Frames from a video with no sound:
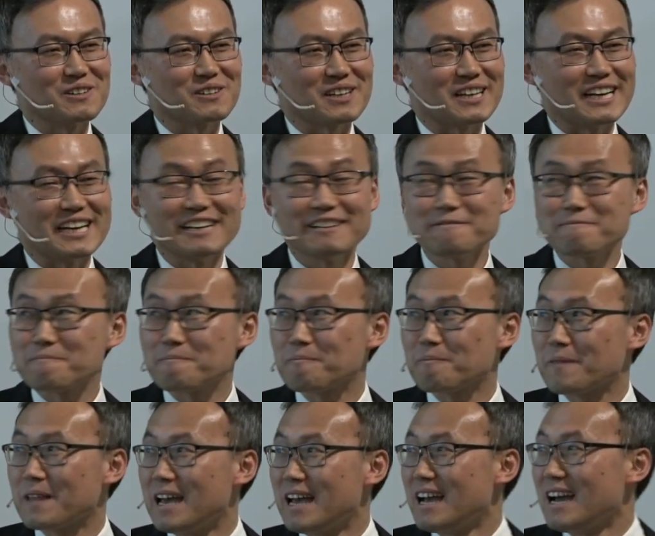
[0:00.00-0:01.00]
Okay?
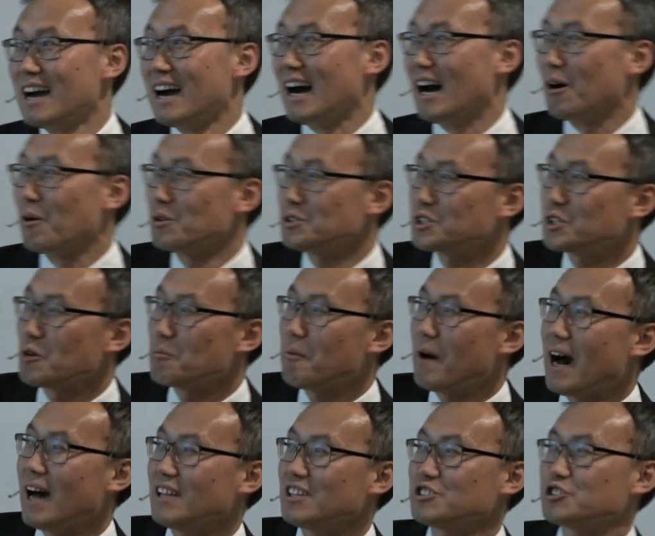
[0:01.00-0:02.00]
Uh, also,
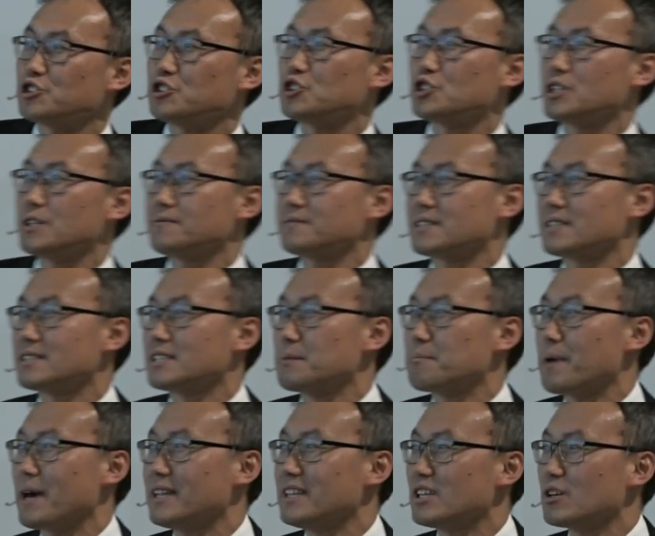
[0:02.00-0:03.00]
policy shifts
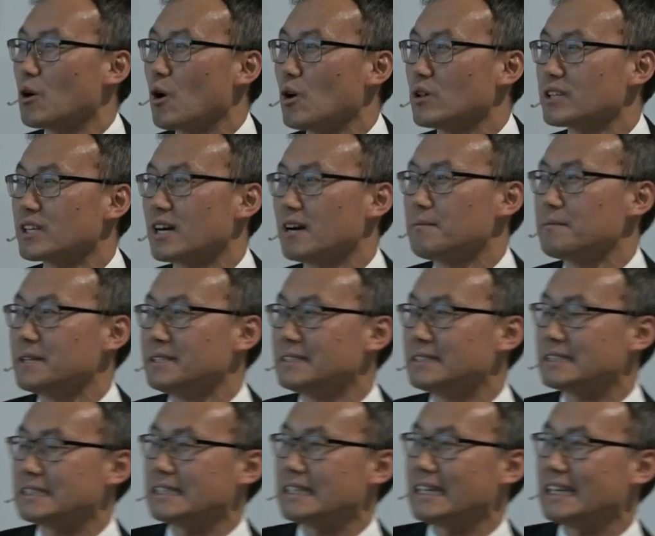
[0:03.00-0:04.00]
depending on government
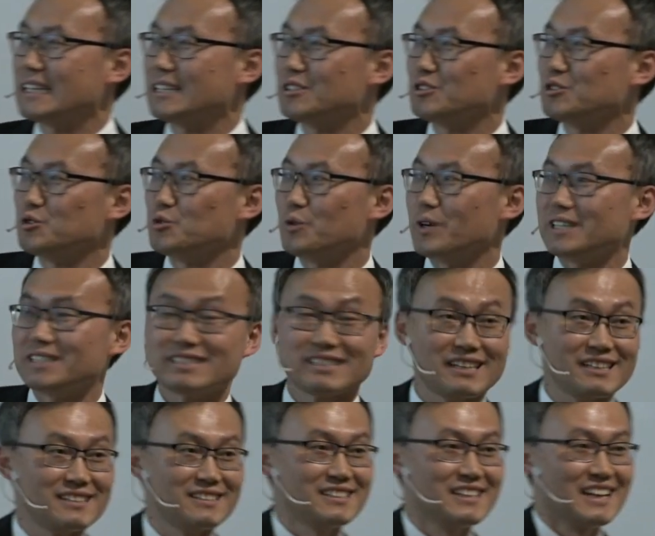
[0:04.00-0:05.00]
in US
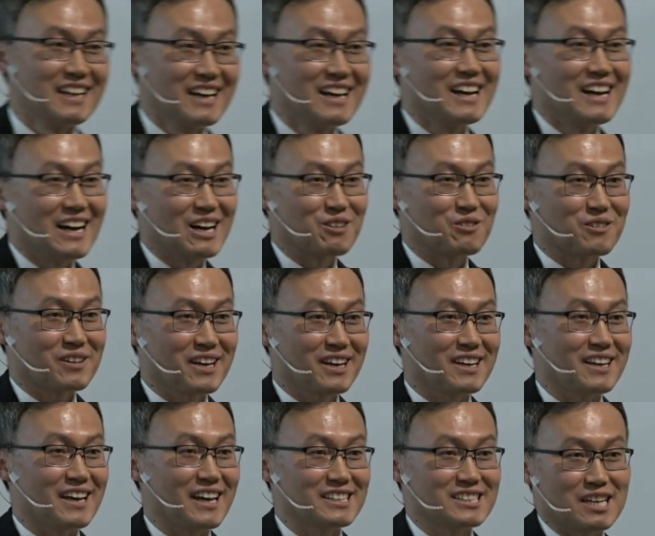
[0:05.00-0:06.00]
and
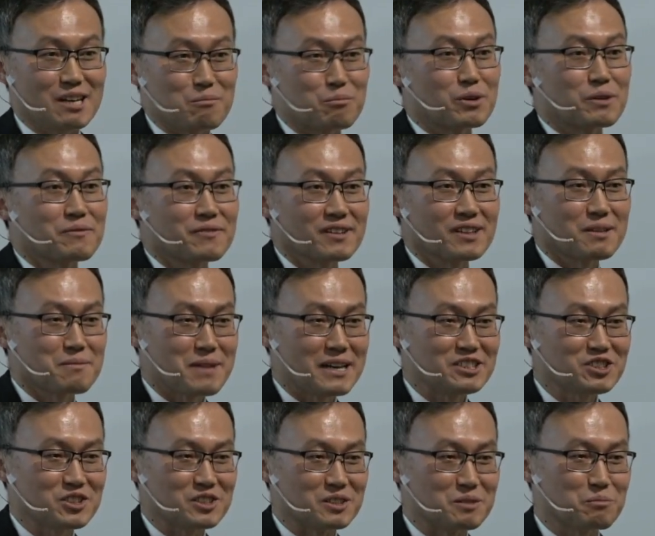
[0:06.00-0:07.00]
RK, as I briefly
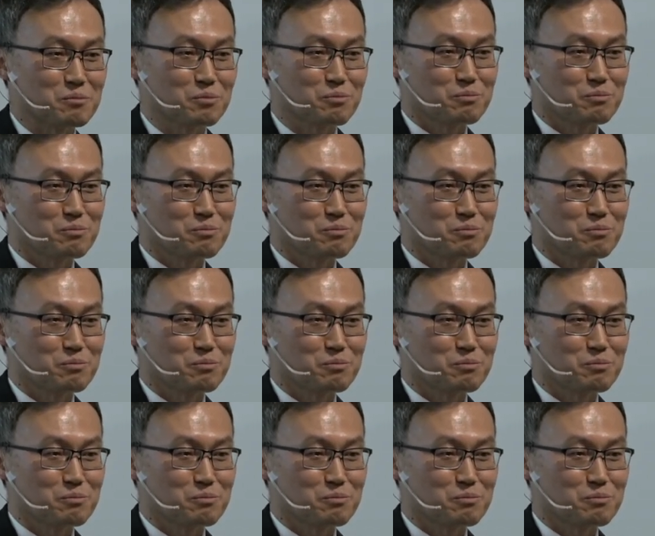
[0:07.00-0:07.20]
mentioned.